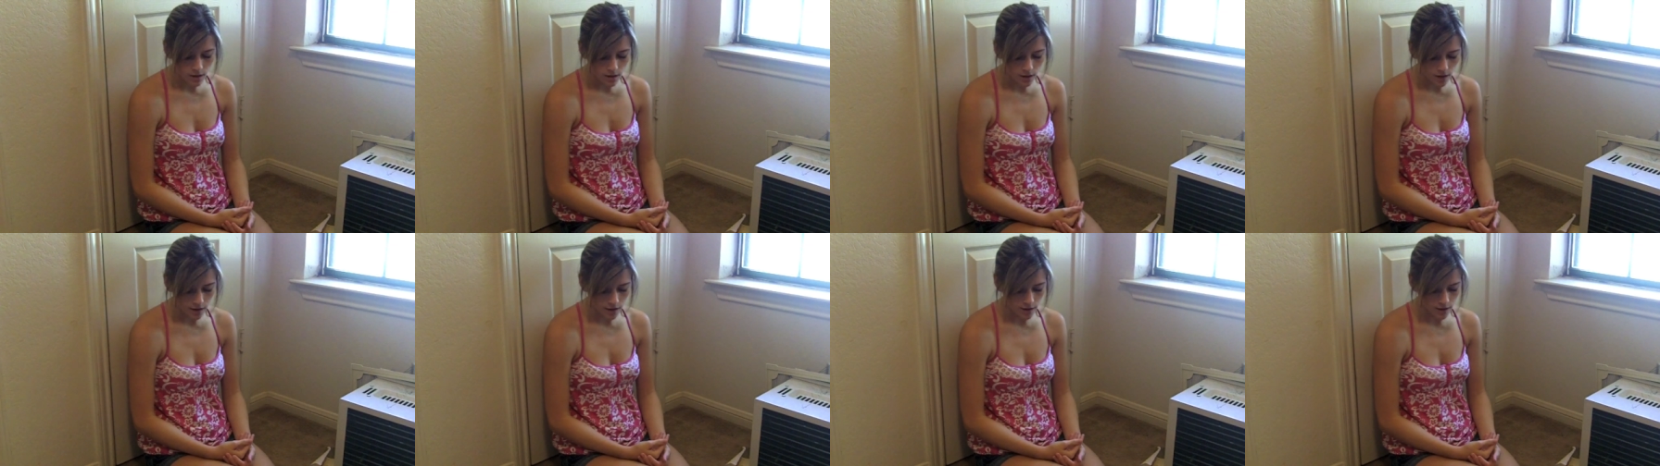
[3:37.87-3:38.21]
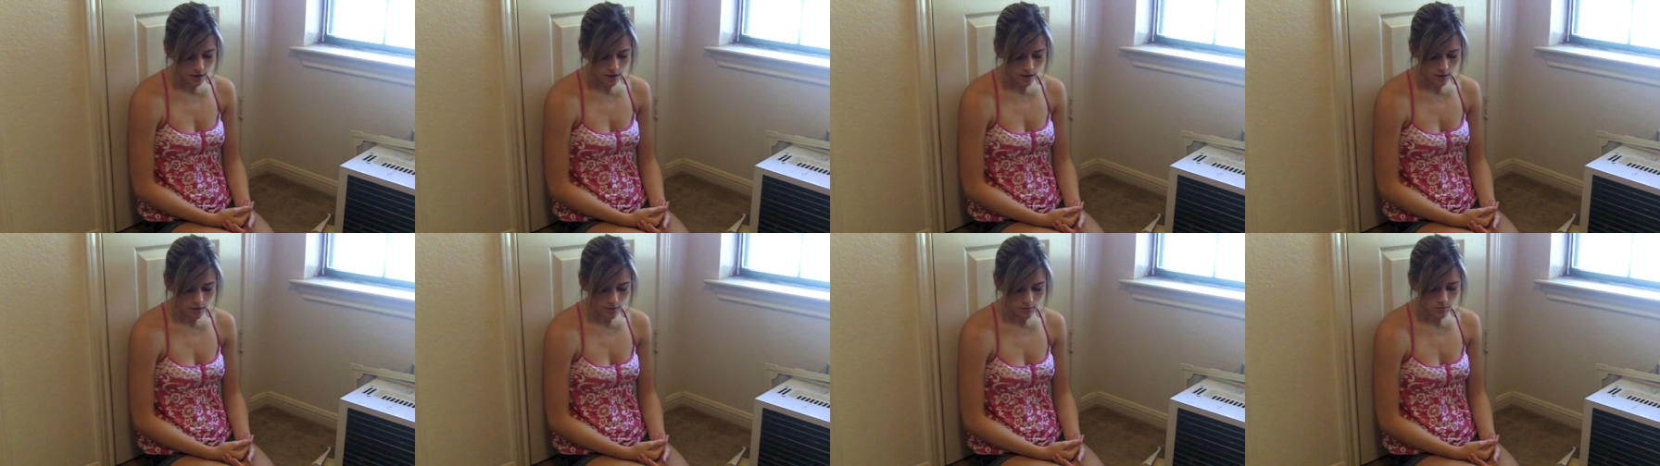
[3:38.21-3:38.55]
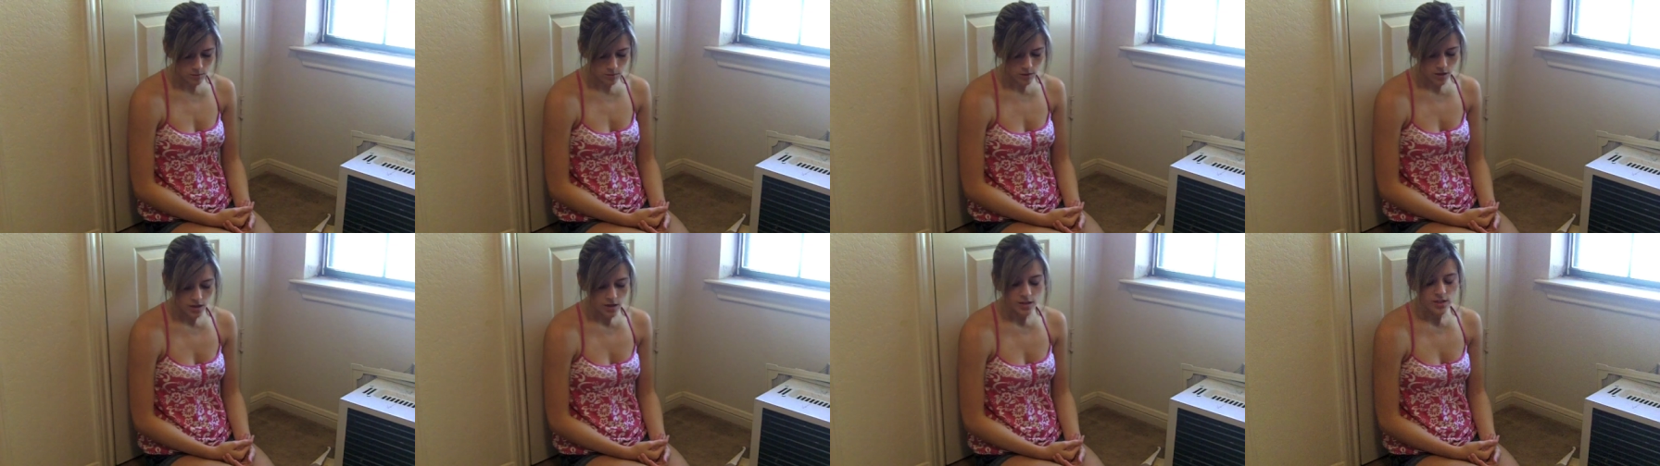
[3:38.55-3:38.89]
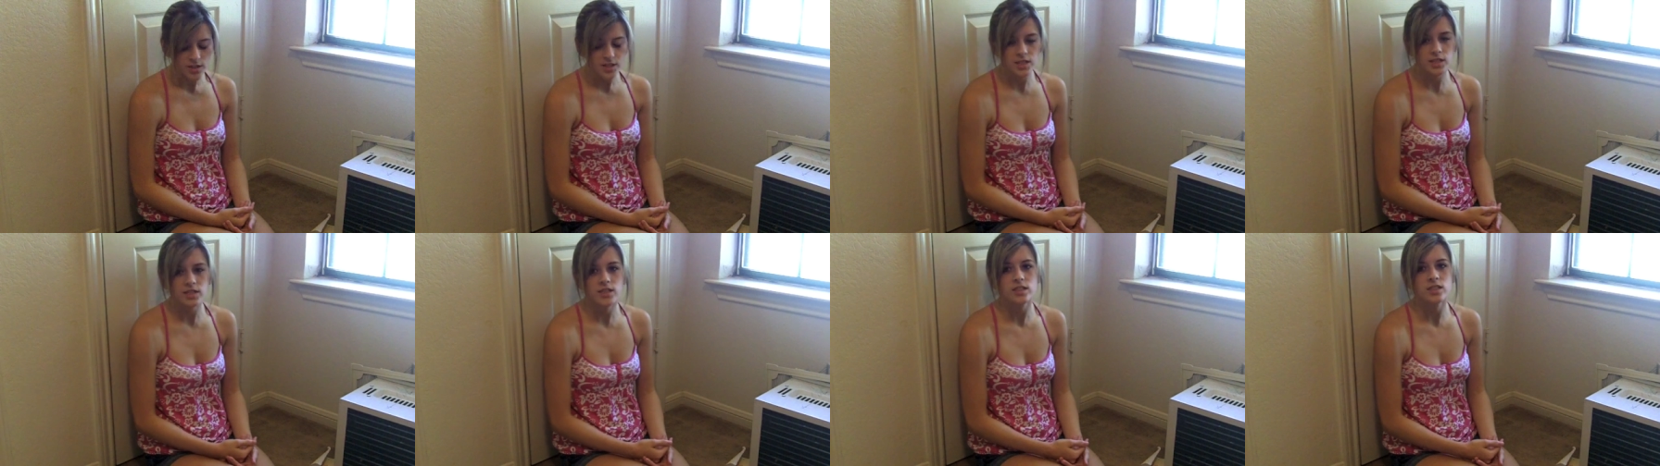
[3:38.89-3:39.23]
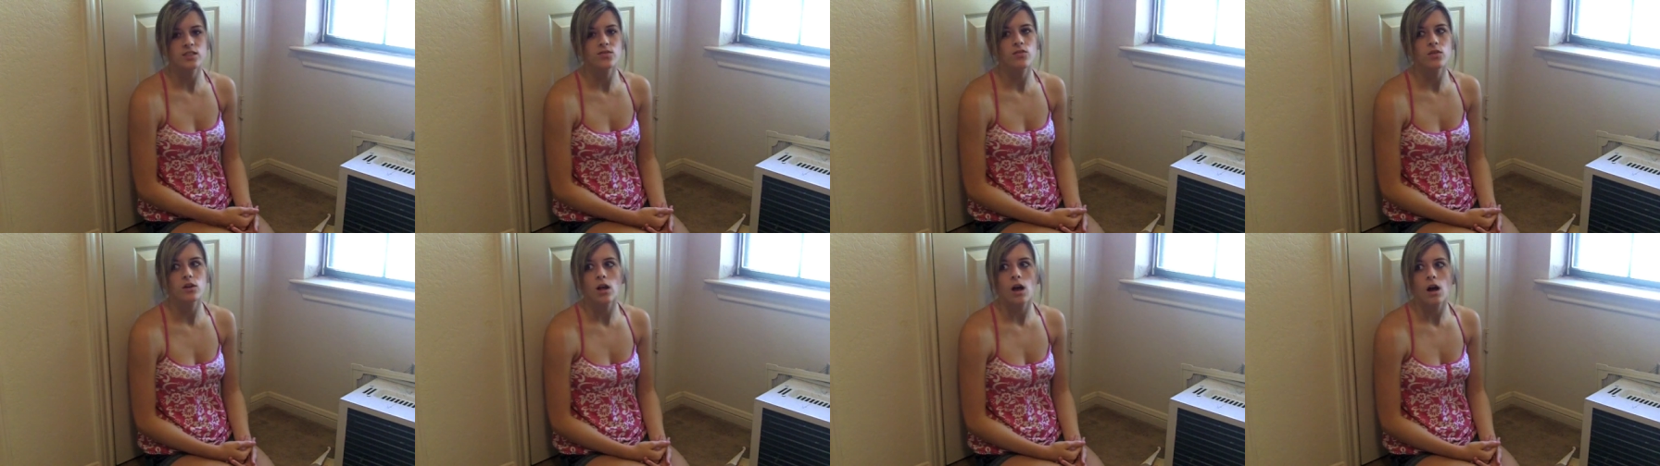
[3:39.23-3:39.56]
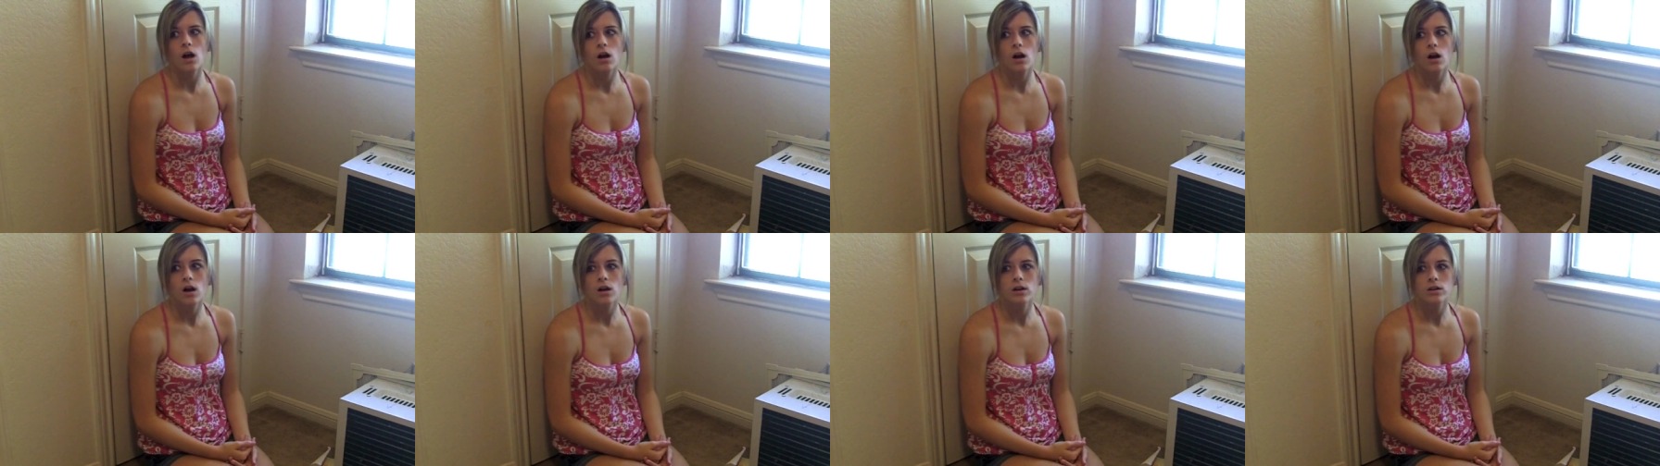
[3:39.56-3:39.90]
and um, she does
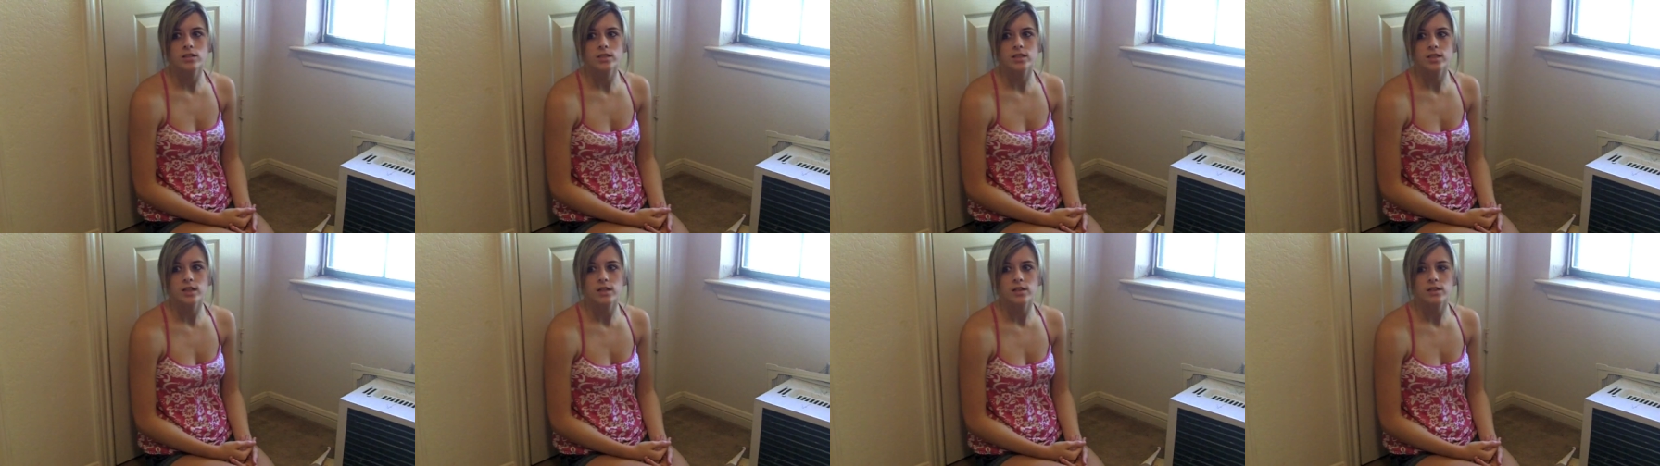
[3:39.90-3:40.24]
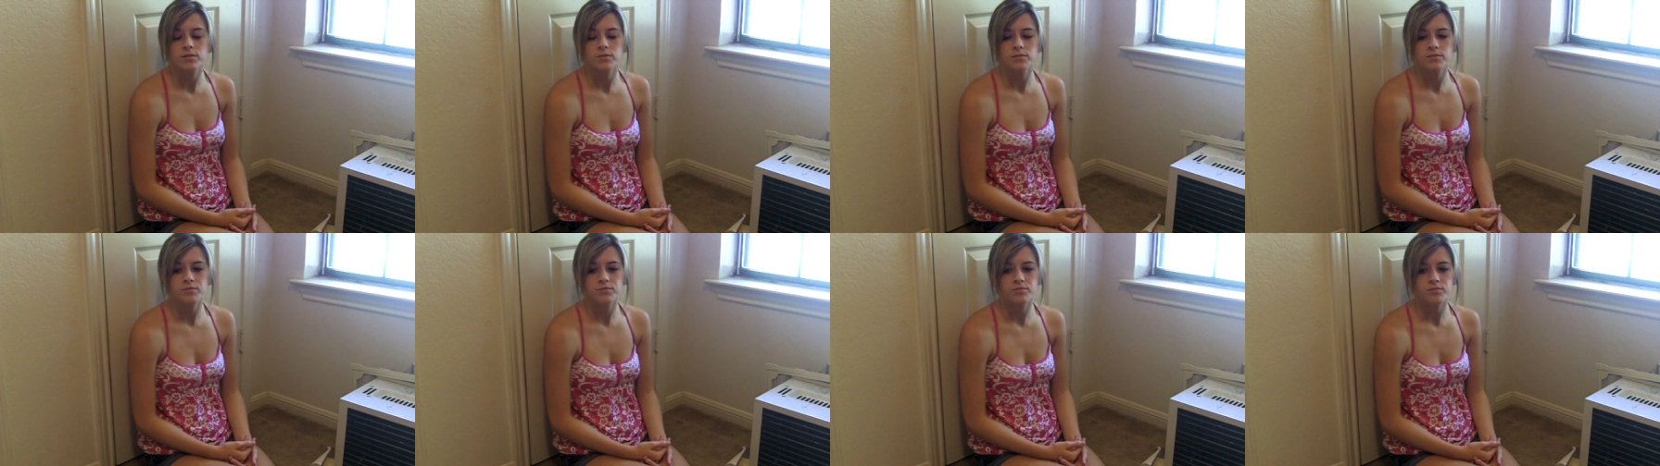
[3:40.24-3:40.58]
vlogs and